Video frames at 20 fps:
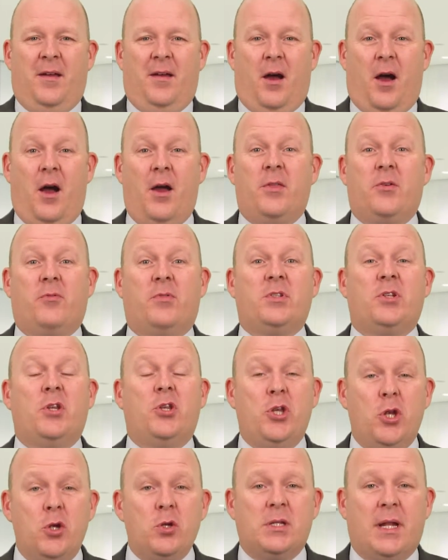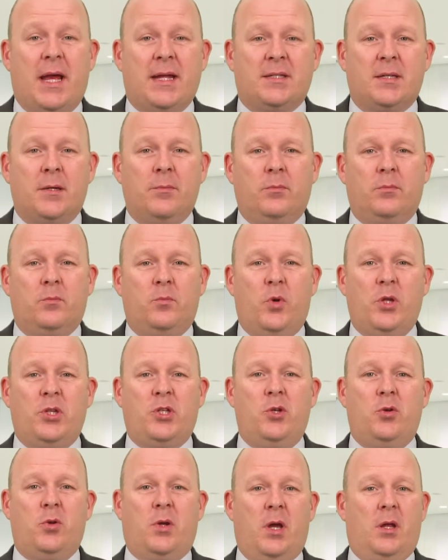Either as a newsletter,
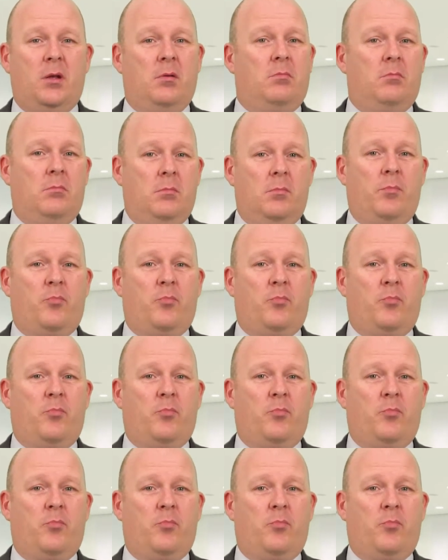which you can